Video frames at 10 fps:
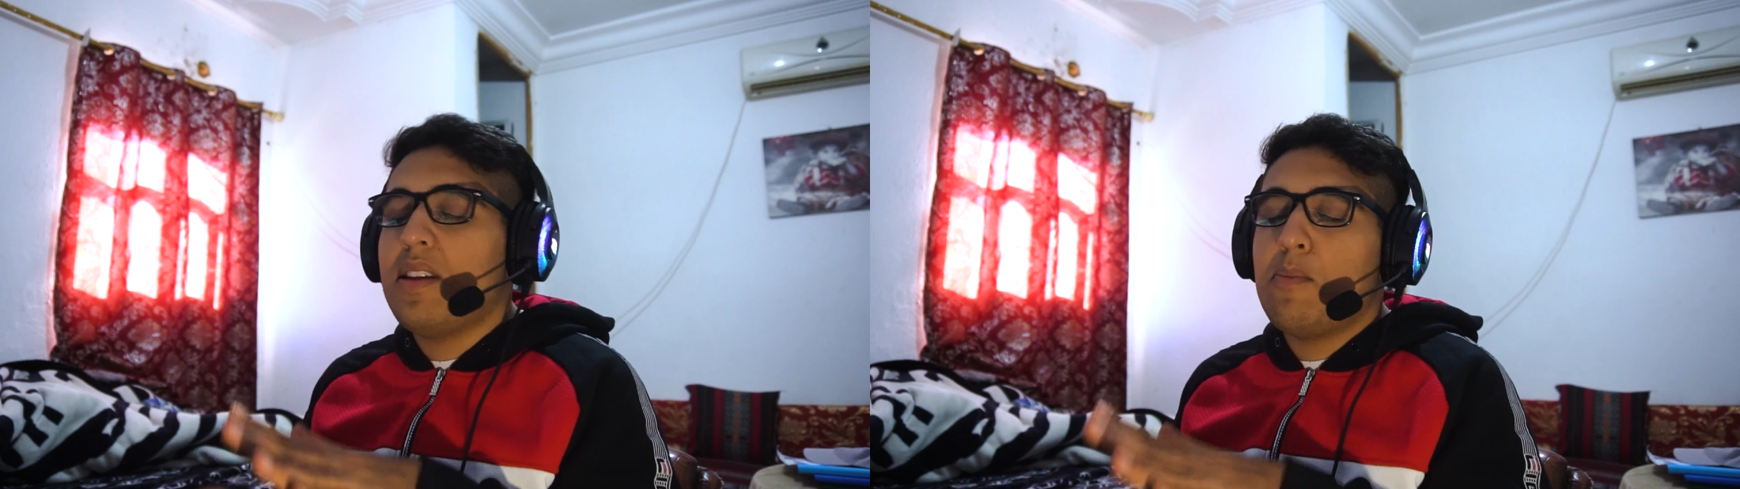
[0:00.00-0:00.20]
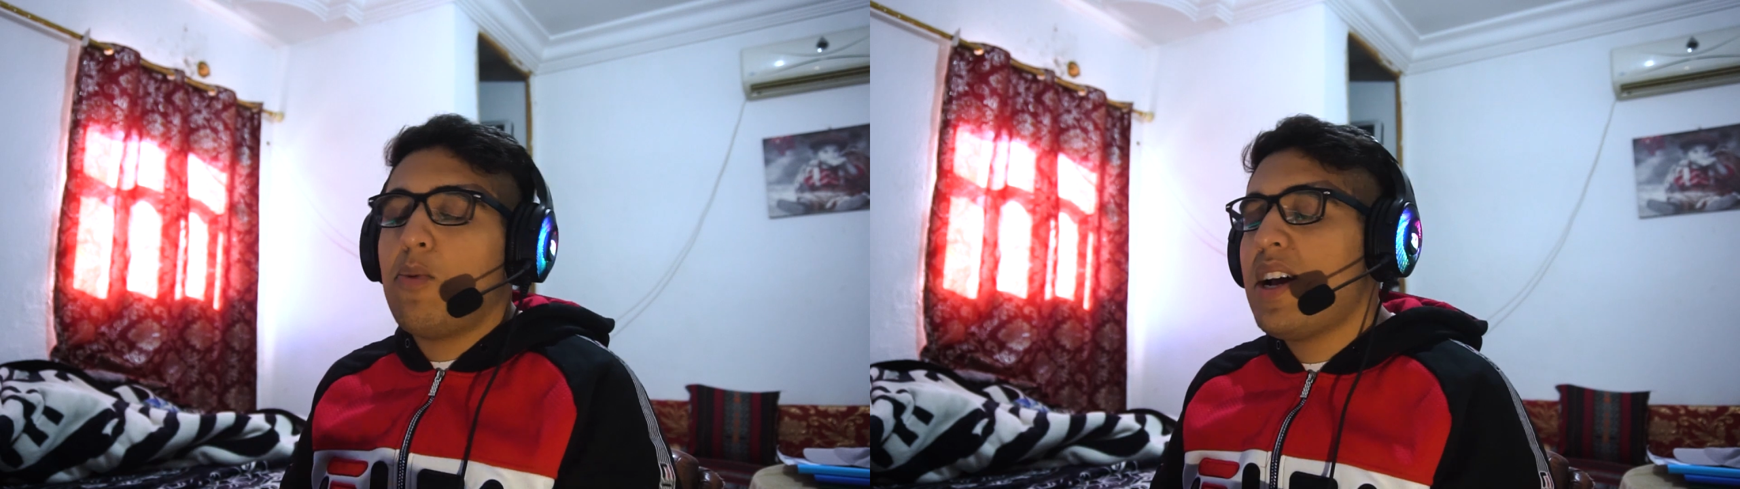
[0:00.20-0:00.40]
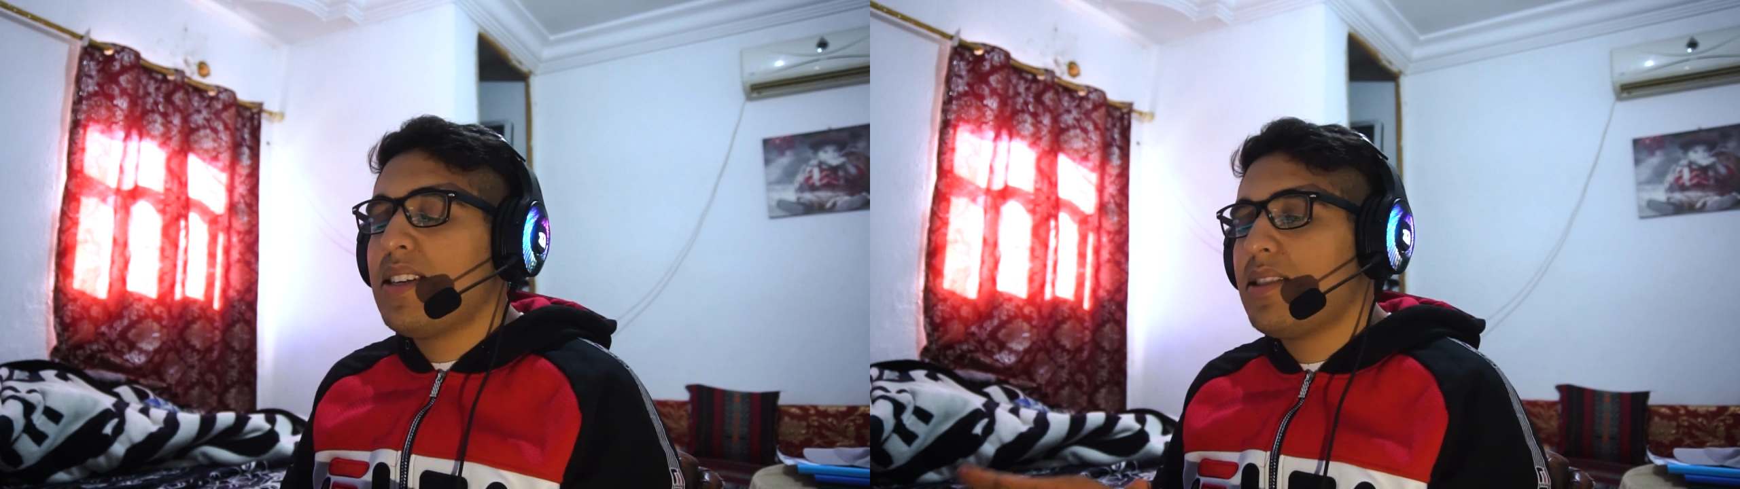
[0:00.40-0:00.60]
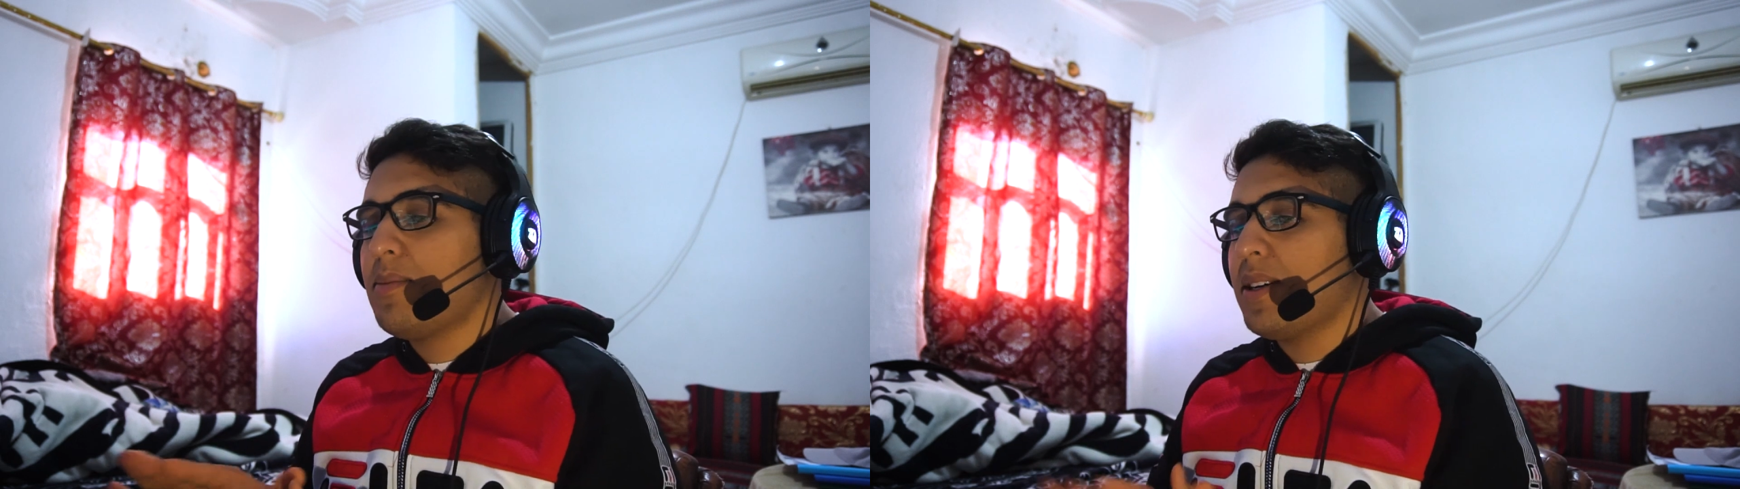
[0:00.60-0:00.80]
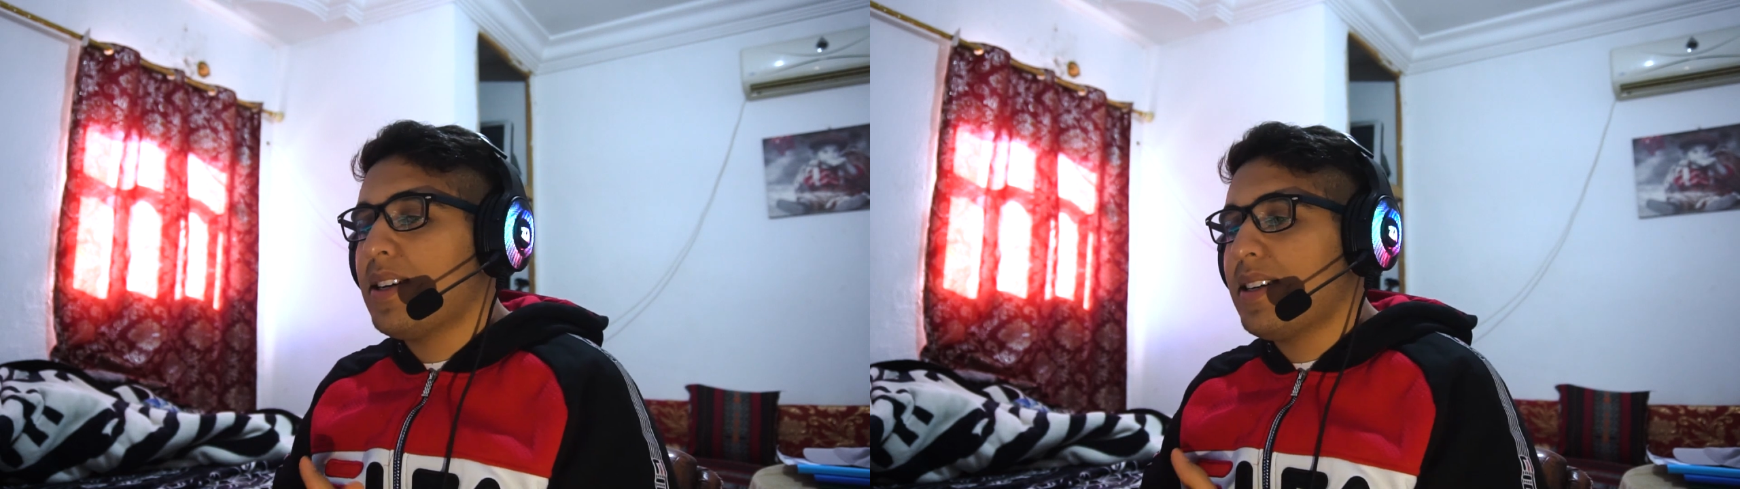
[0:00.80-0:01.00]
depressed
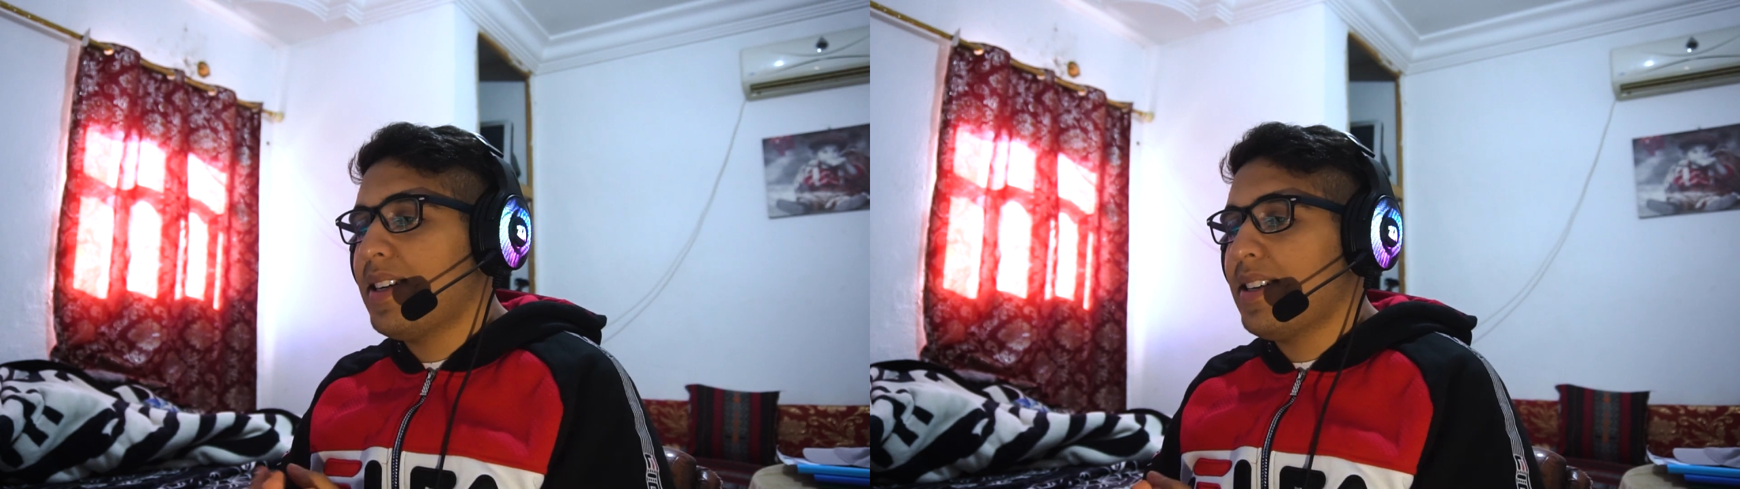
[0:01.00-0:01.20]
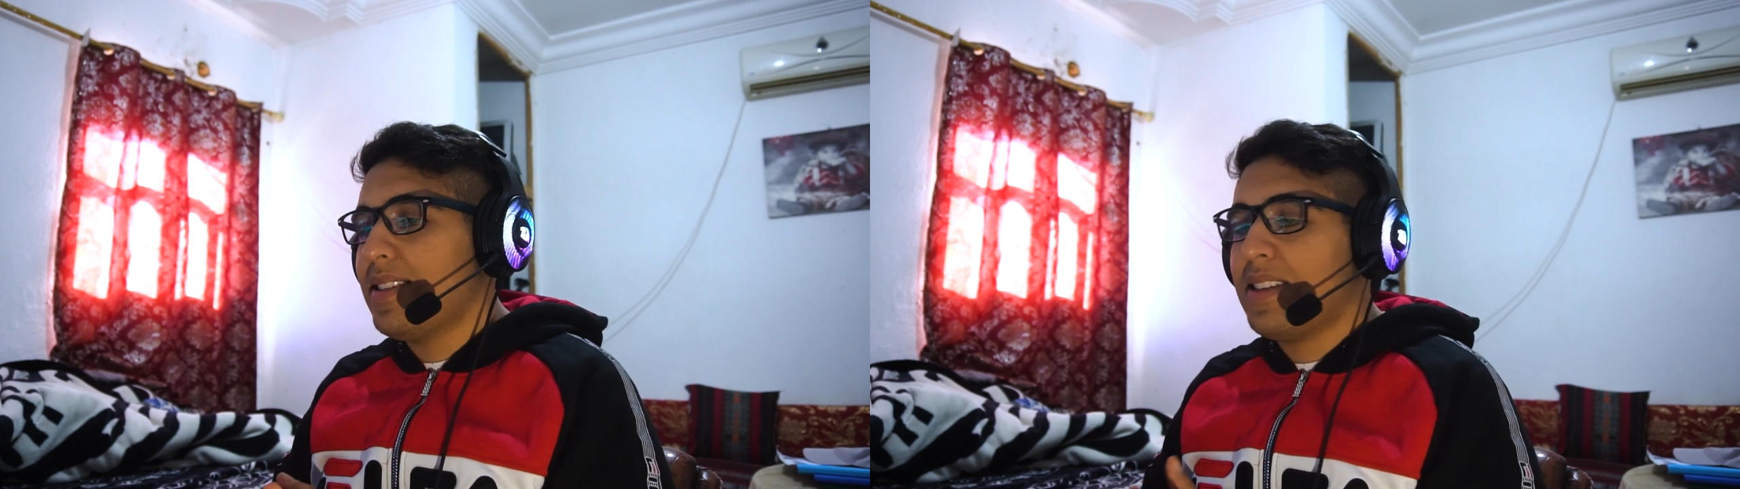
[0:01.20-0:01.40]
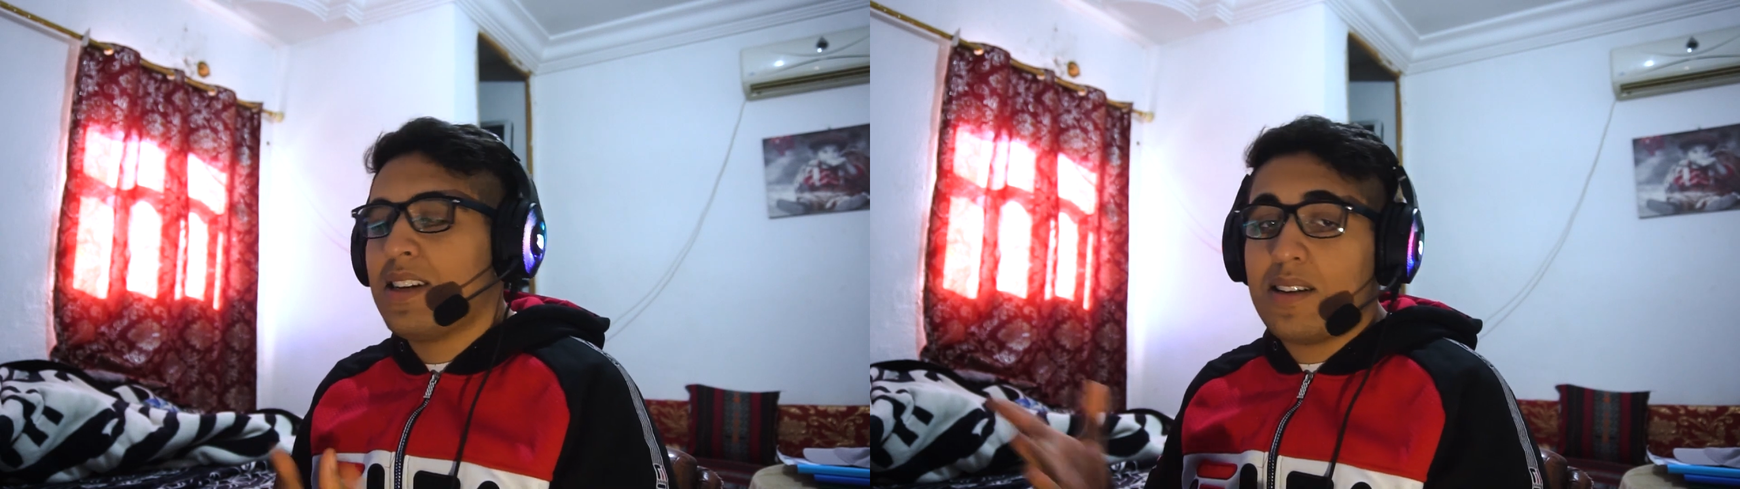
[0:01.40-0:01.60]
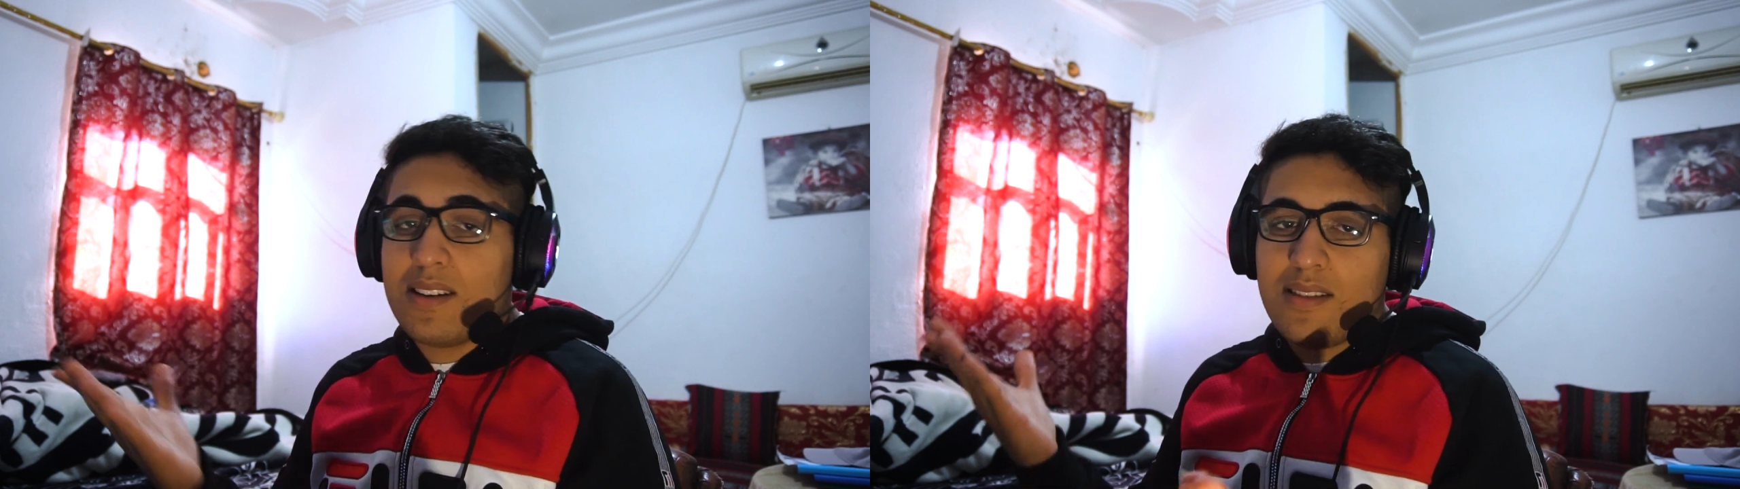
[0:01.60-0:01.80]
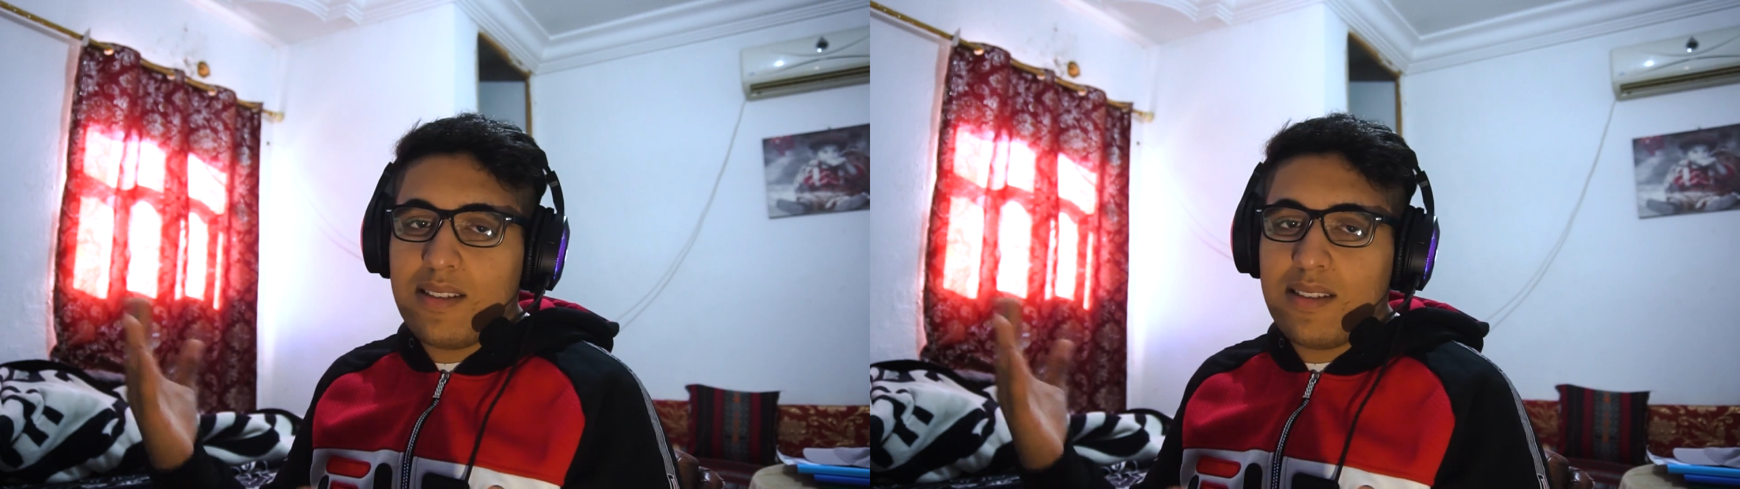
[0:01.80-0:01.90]
because you know,